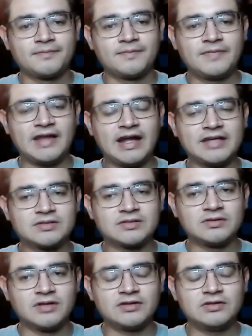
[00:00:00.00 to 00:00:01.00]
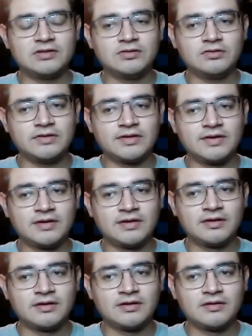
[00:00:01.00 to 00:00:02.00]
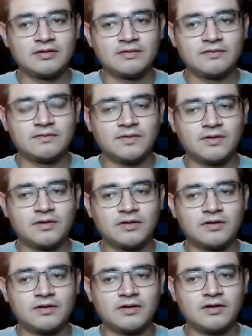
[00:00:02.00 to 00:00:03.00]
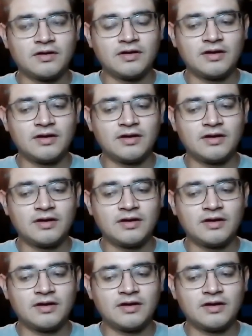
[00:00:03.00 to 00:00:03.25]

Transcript: that I should not use for